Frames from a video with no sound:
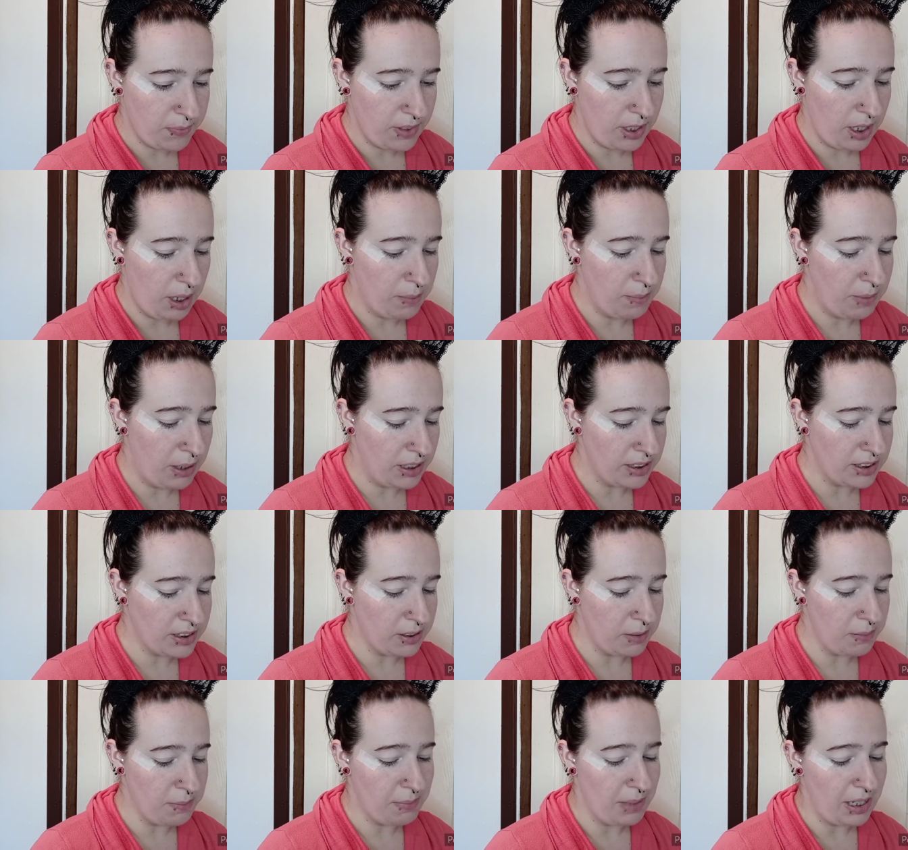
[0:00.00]
But to
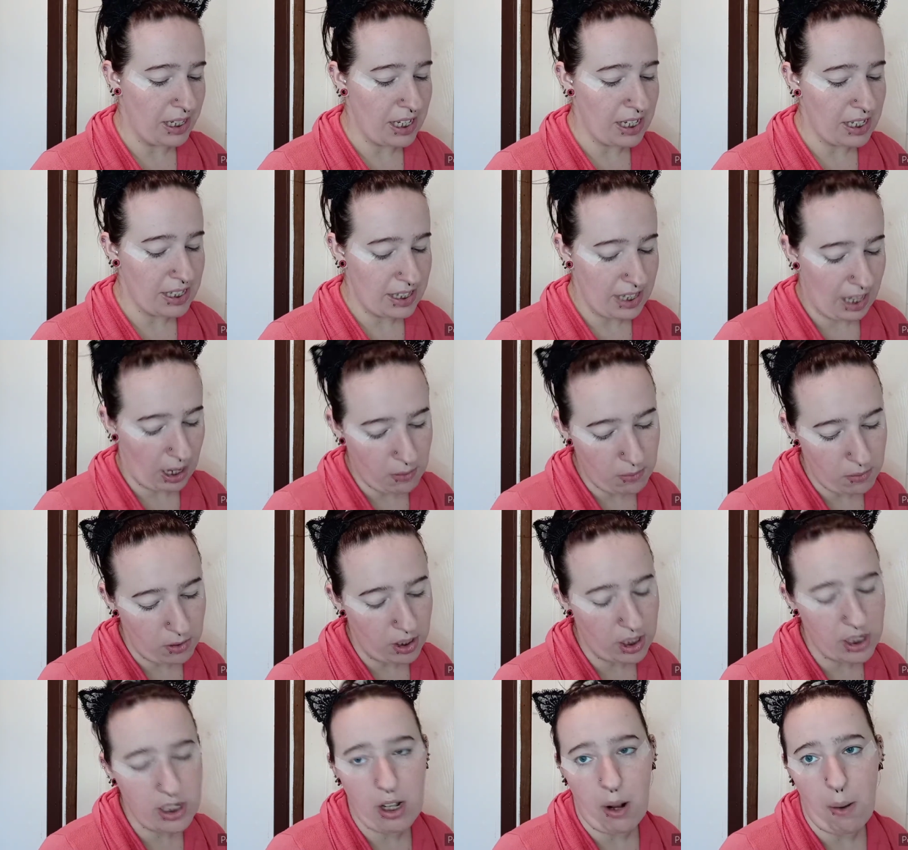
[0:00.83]
me, that
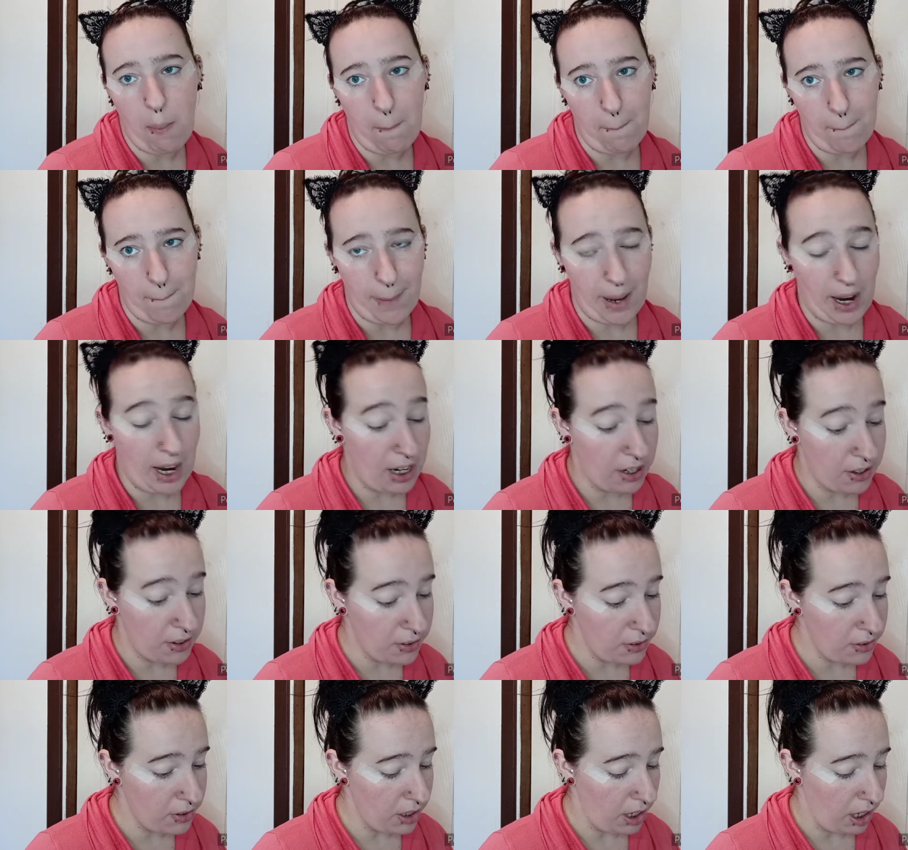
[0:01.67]
really don't
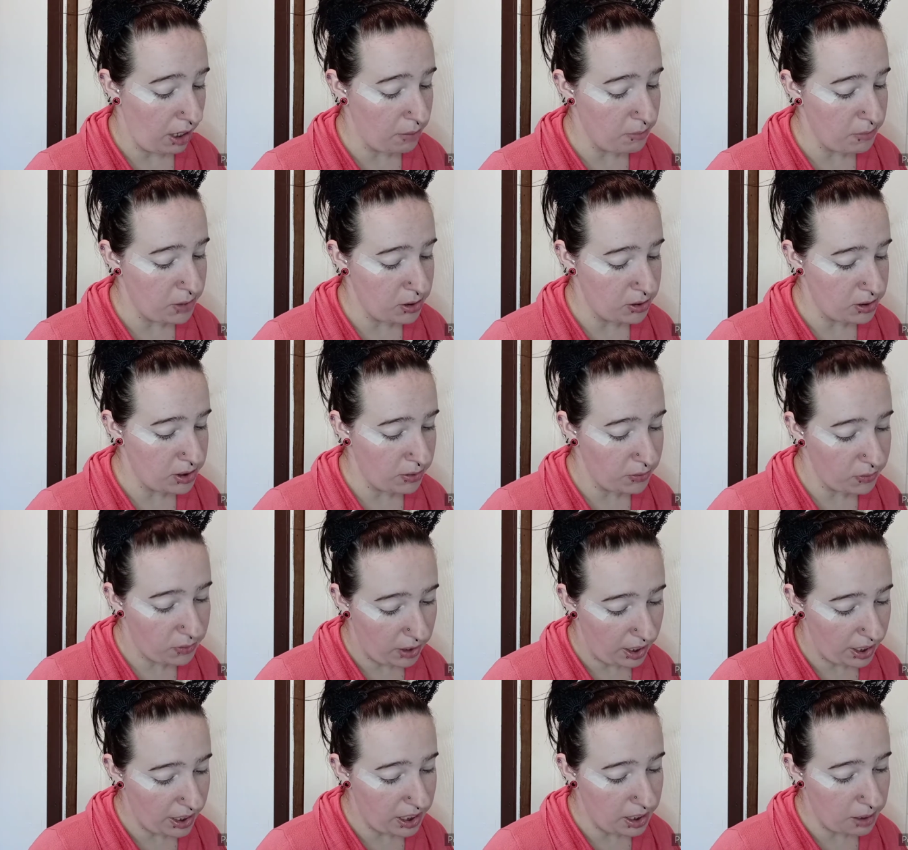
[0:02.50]
matter. I'm used to
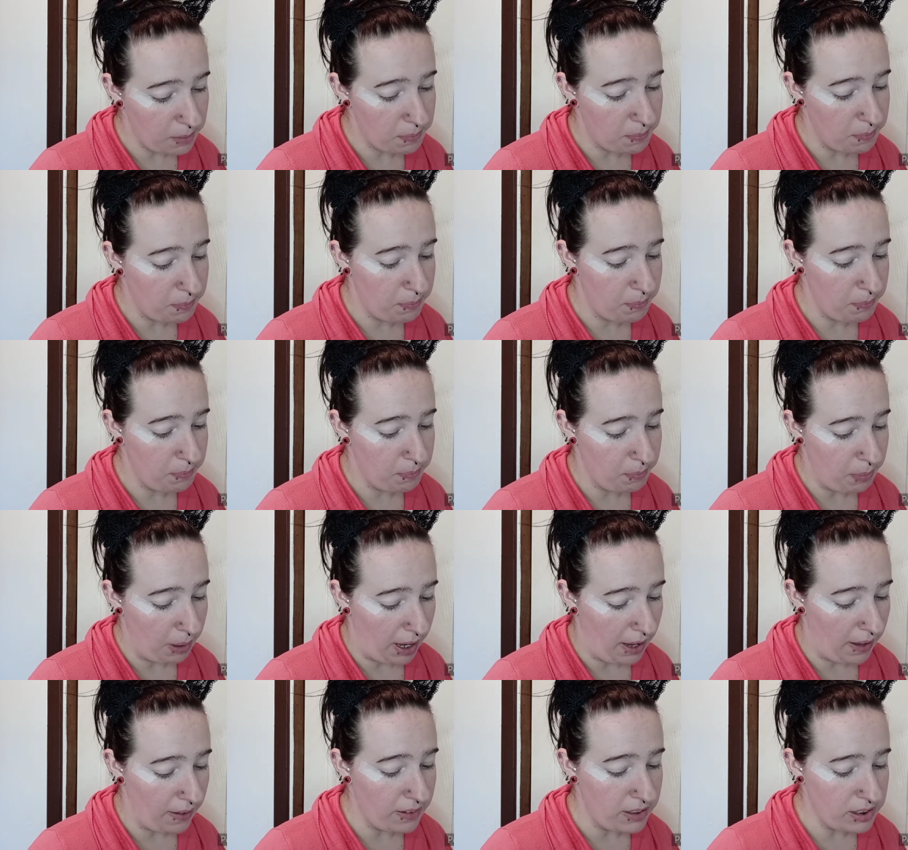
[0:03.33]
flaky
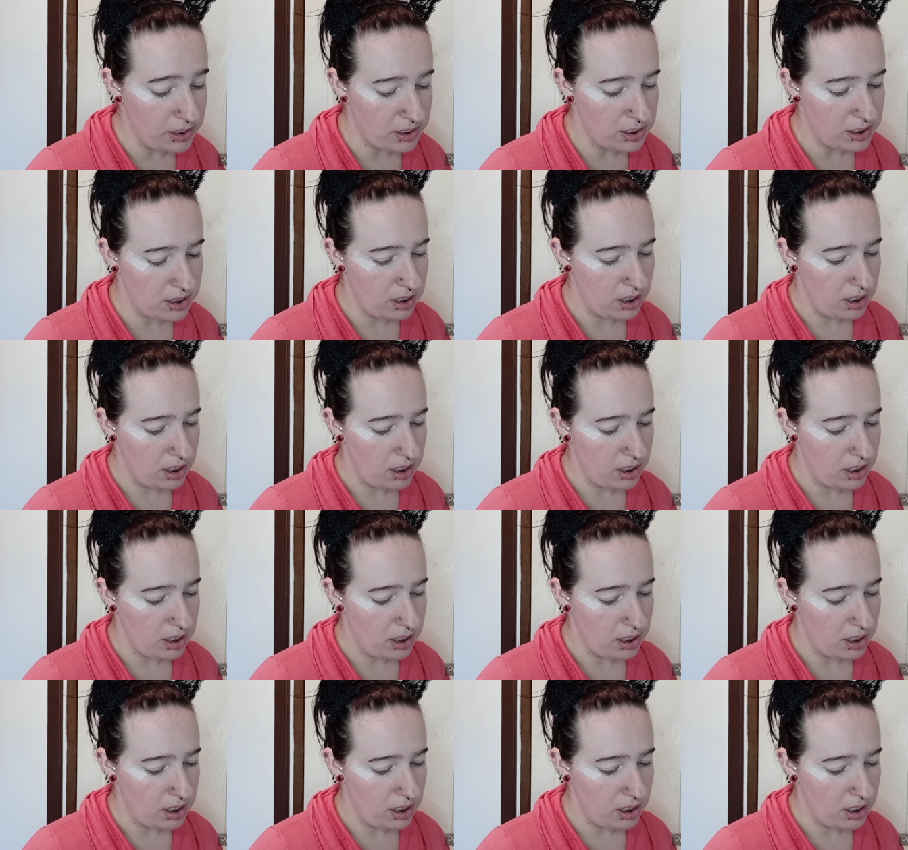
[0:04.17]
palettes.